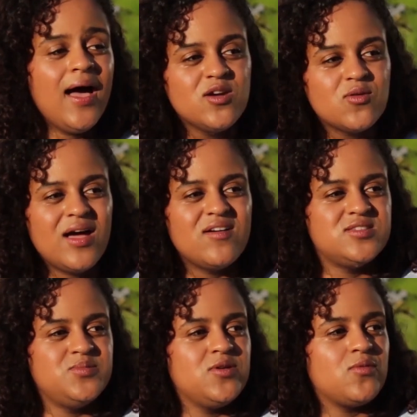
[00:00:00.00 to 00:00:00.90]
I don't
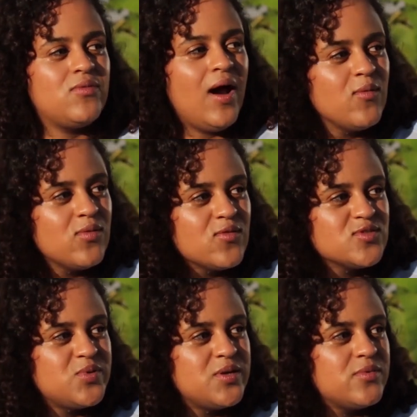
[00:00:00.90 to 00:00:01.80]
have to be around
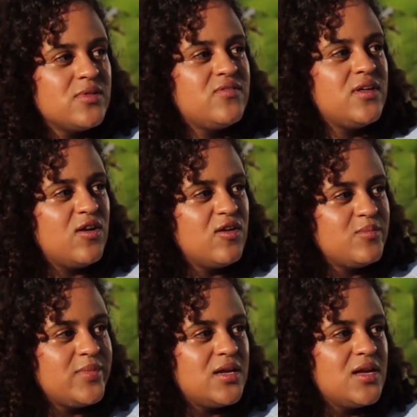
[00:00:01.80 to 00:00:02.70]
those people if they
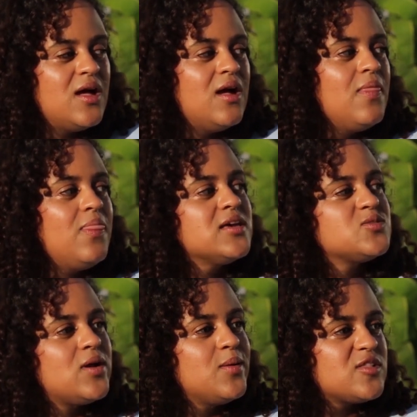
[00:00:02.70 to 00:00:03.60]
hurt me.
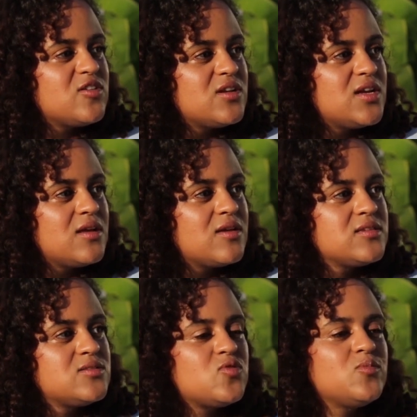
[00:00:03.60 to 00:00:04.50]
That's what I'm learning.
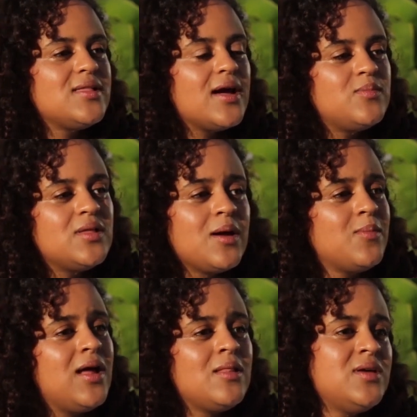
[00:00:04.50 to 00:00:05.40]
Because normally I'd be
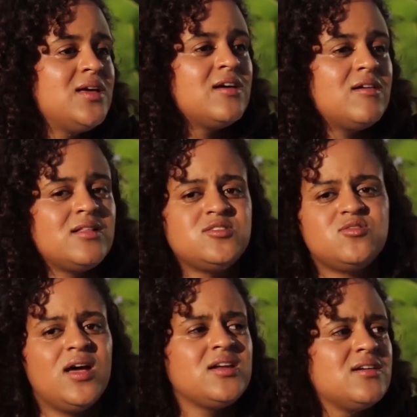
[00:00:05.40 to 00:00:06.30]
but I'll be here. I'll
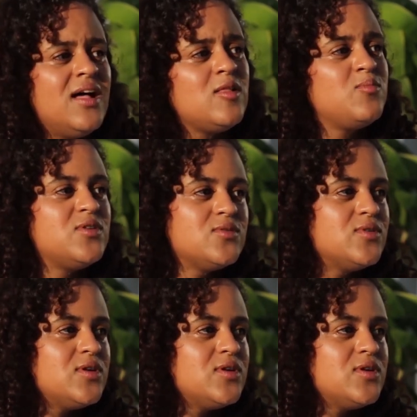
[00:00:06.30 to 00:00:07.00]
try to help you.